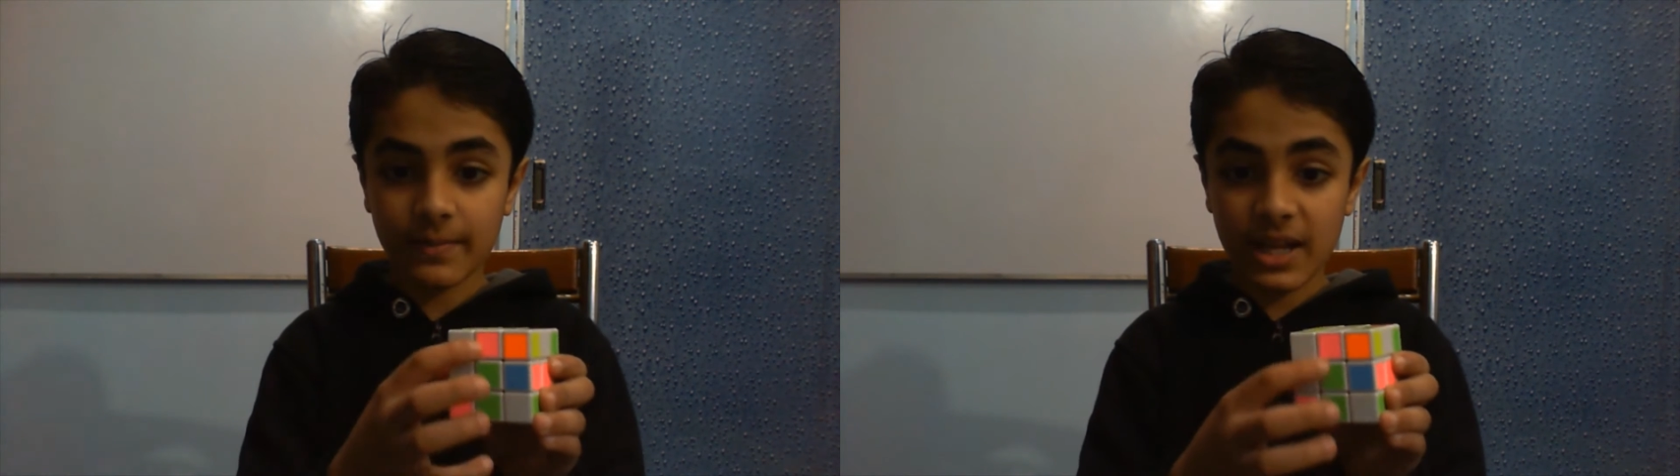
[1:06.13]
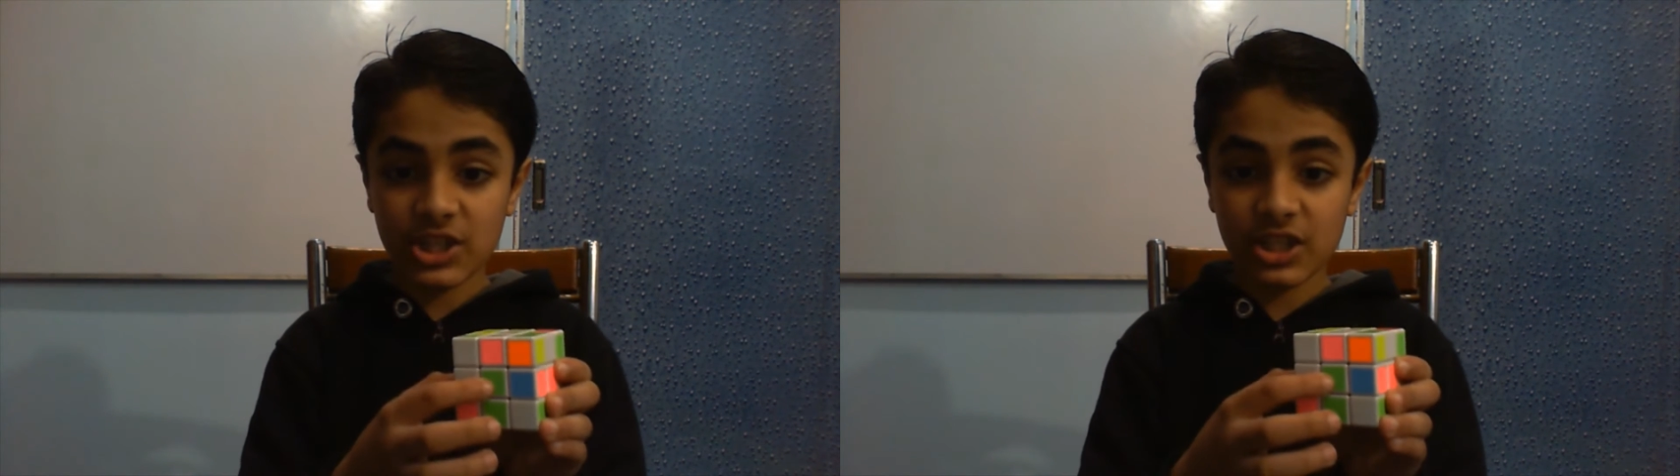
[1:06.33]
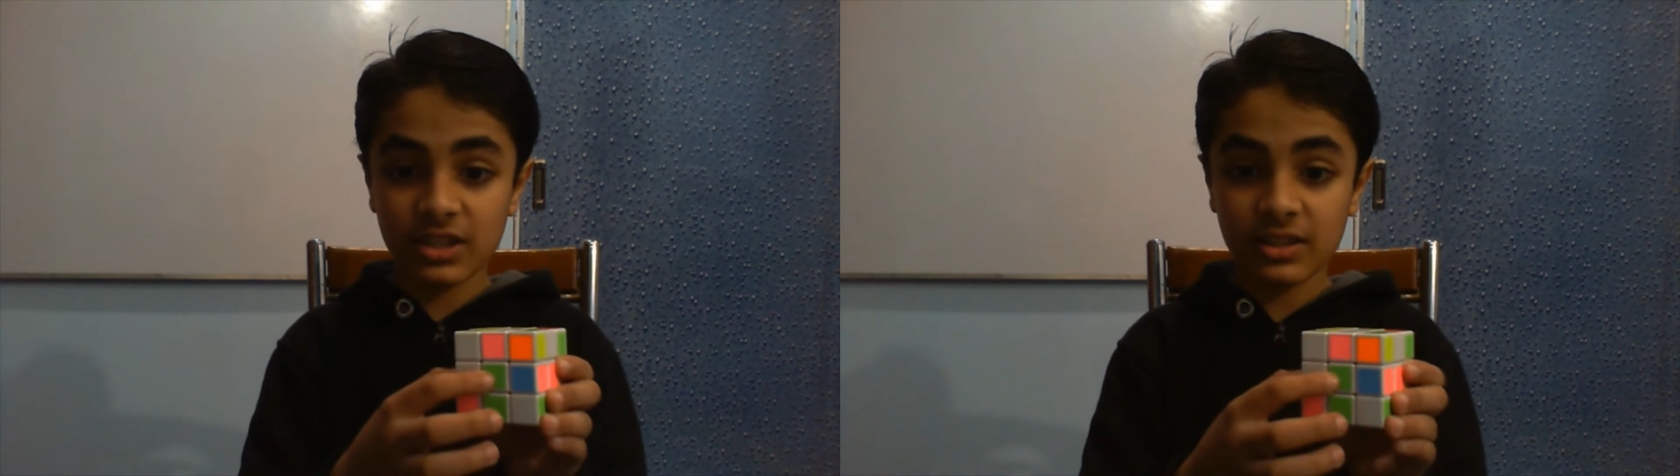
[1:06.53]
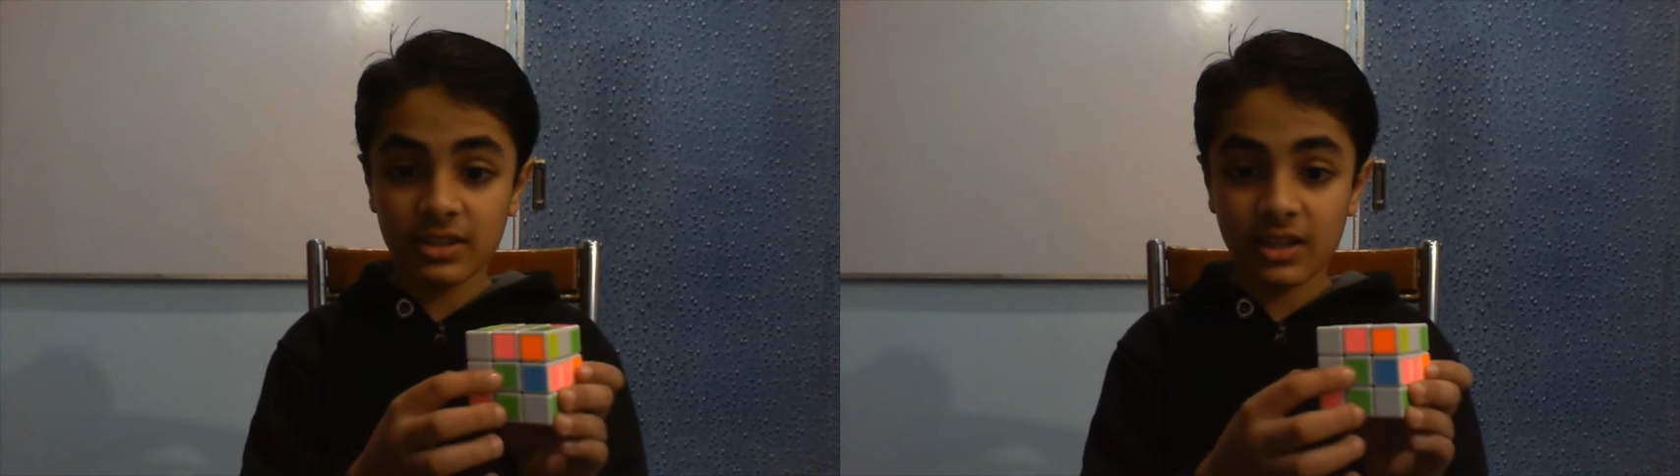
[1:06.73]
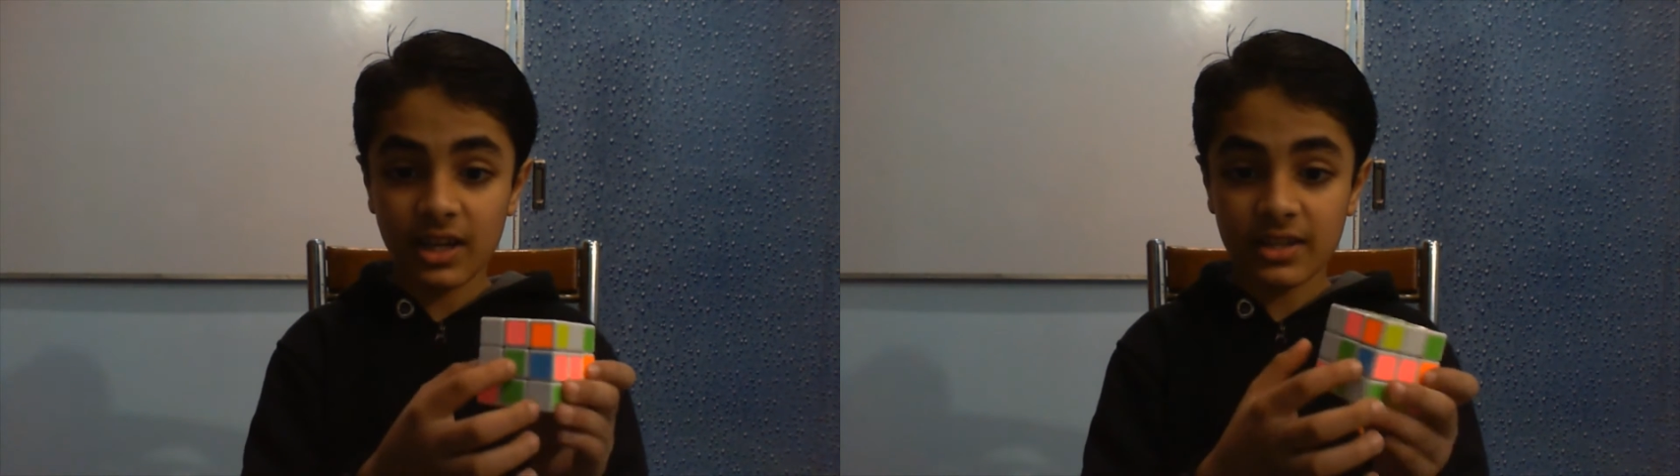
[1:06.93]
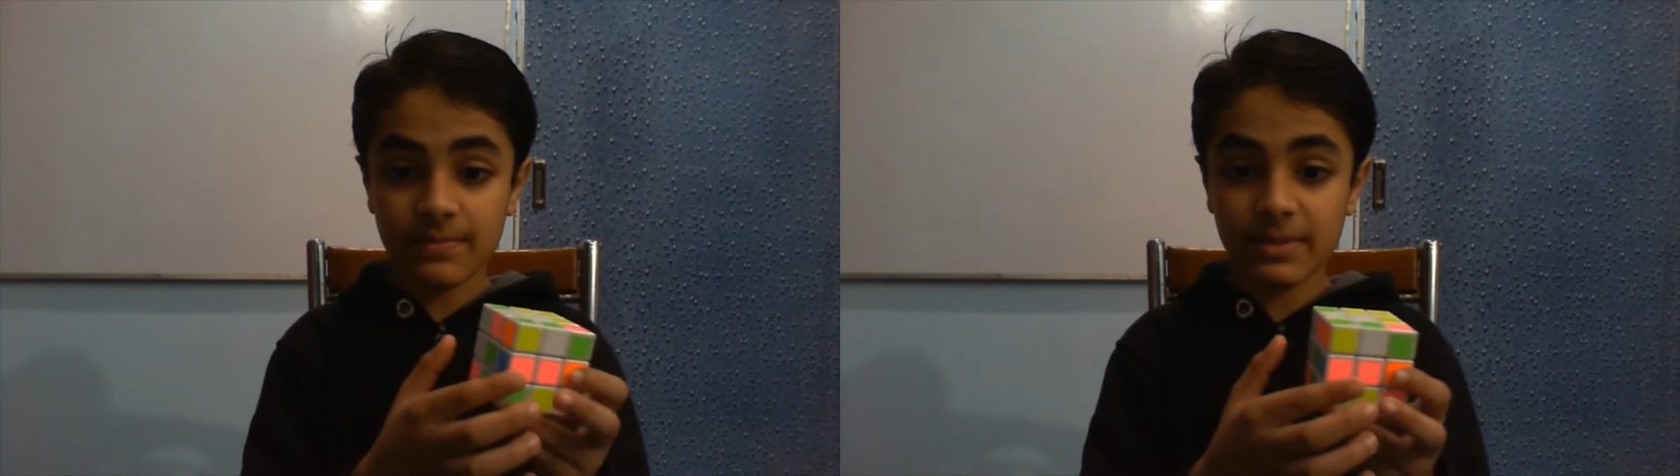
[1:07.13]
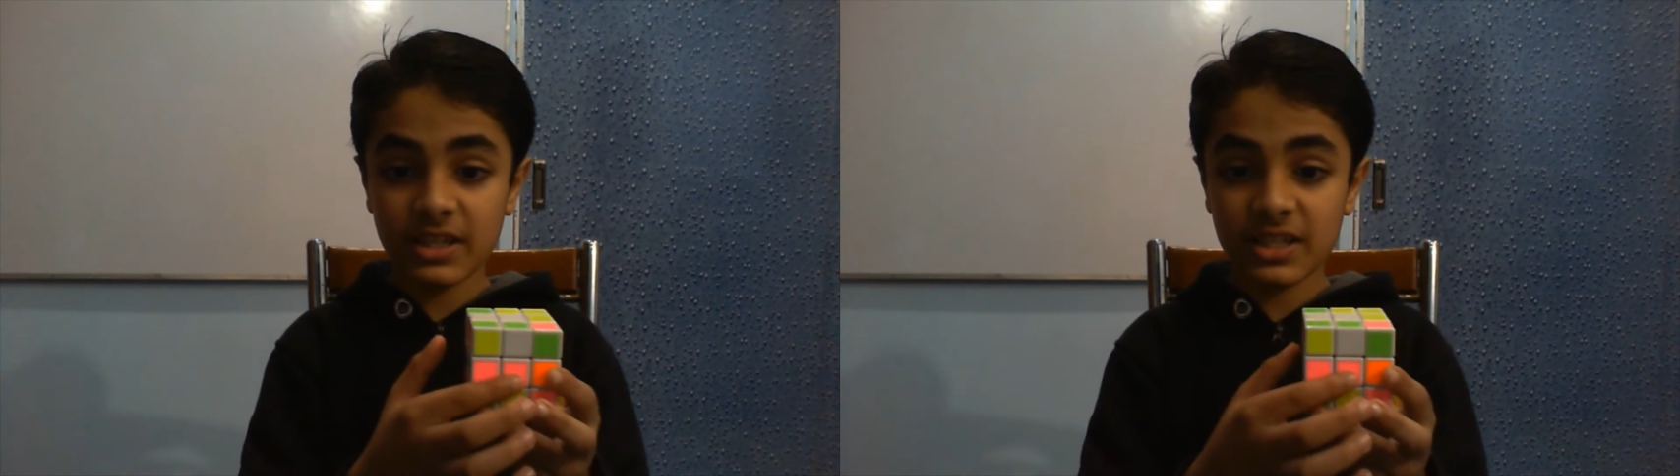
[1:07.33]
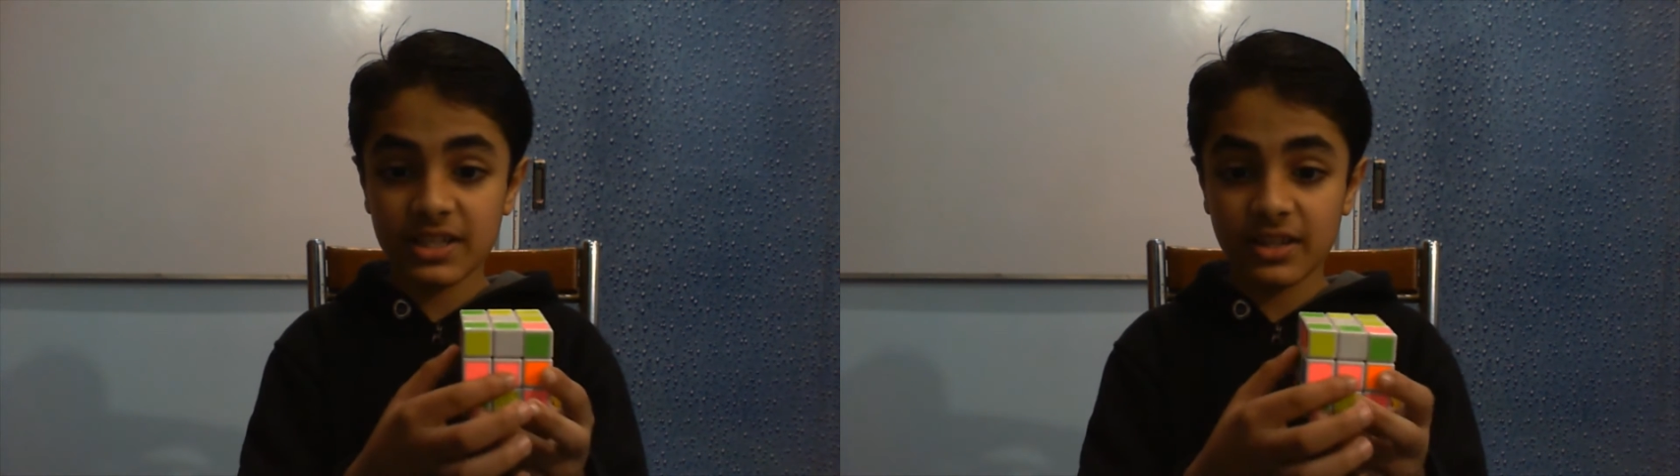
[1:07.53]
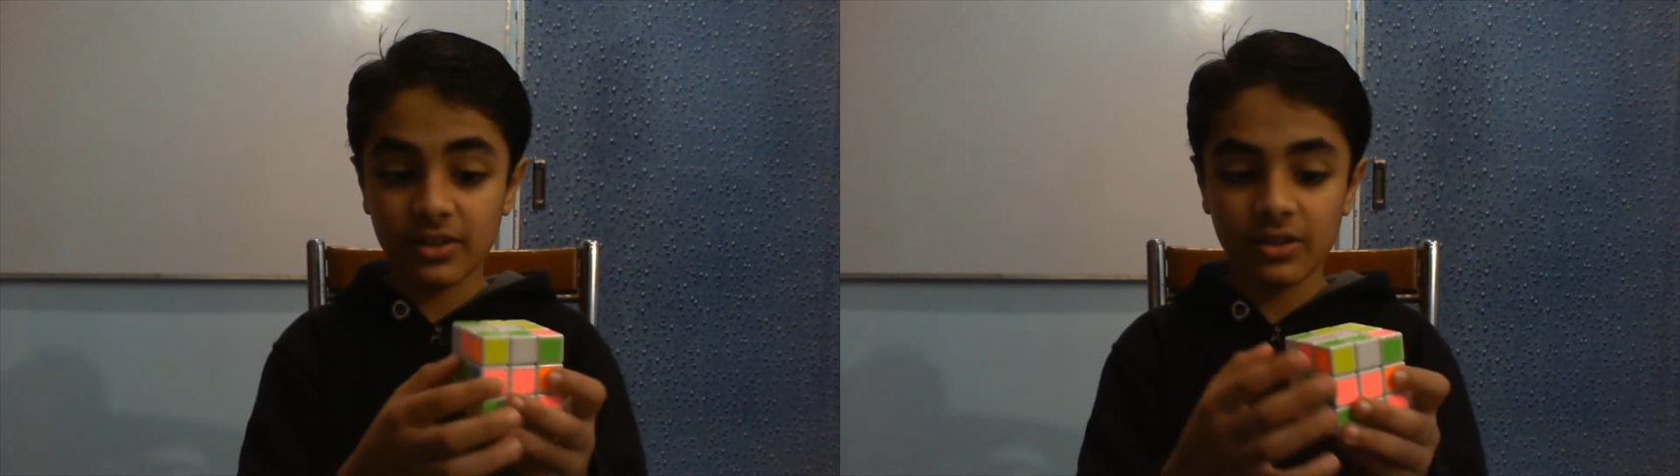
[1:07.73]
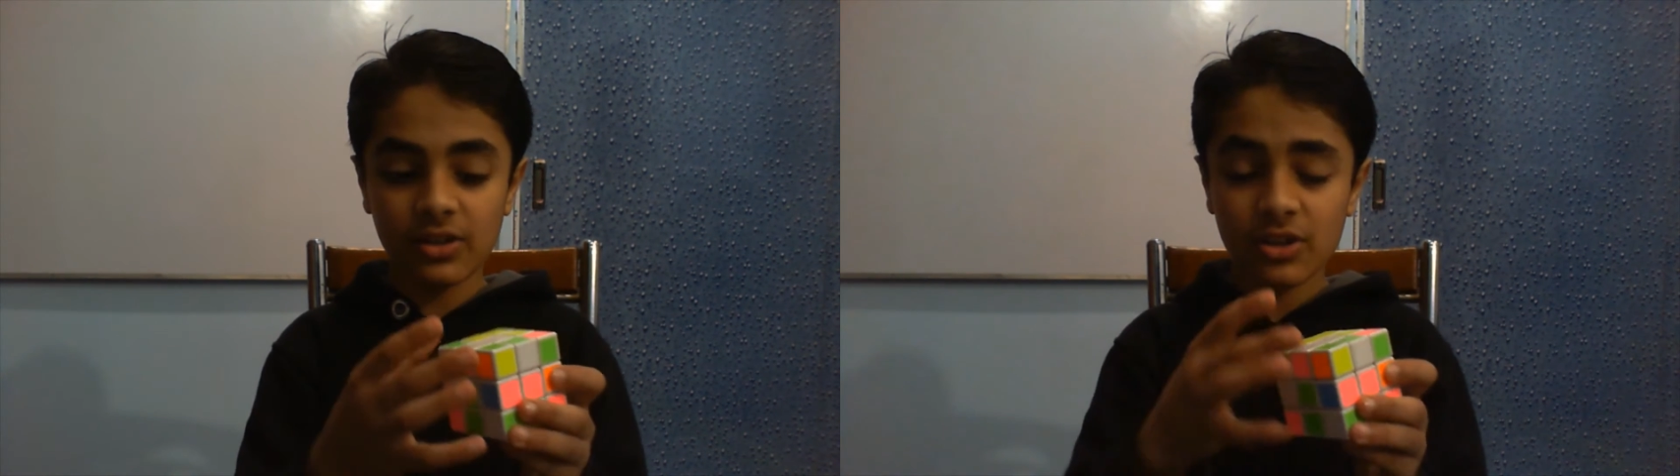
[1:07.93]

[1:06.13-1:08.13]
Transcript: matching. And the pink is here.